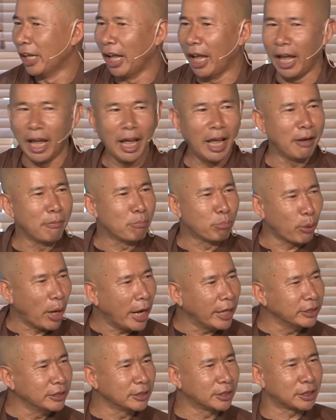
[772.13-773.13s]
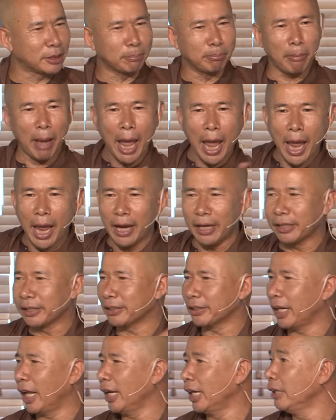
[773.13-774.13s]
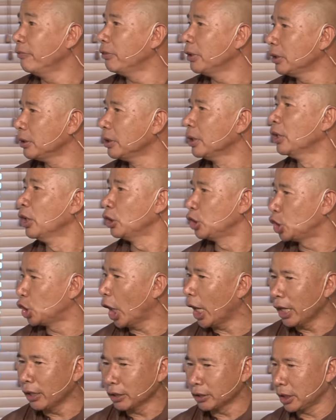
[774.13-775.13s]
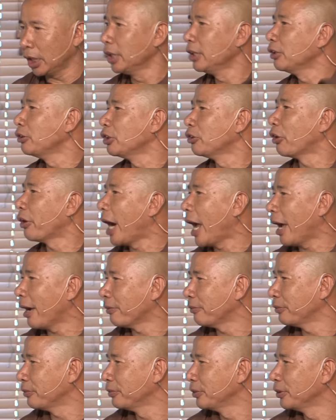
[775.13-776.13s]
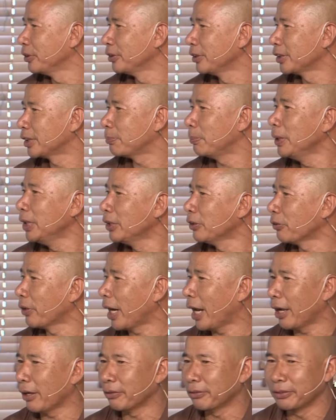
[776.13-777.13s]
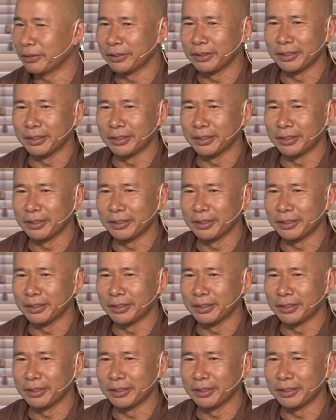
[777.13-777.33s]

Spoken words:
and branch bend, and even trunk turning around, spinning around.